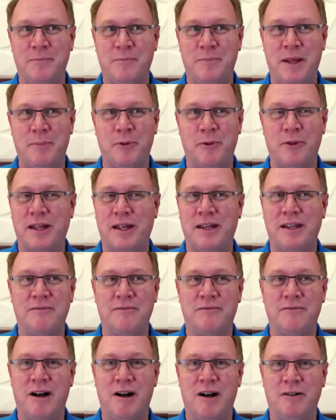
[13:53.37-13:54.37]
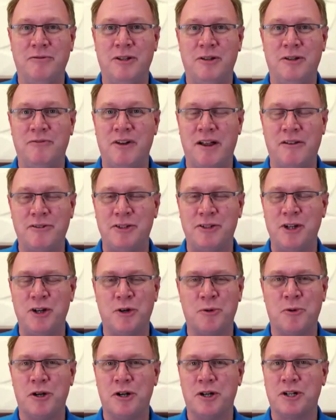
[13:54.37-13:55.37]
people that get involved in
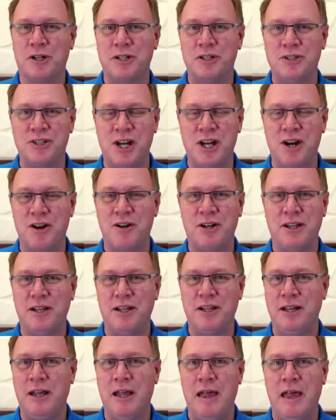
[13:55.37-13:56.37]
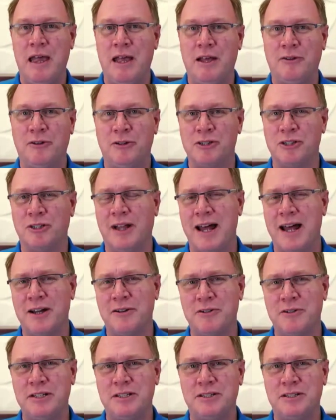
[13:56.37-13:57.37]
volunteer work and charity. There's a lot
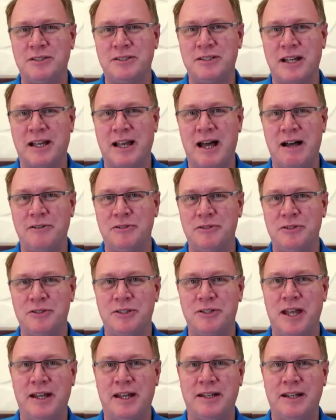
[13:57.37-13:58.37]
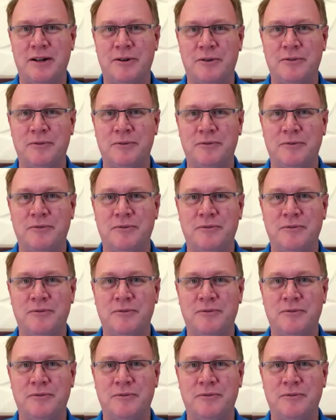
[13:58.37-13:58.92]
of reasons that colleges hand out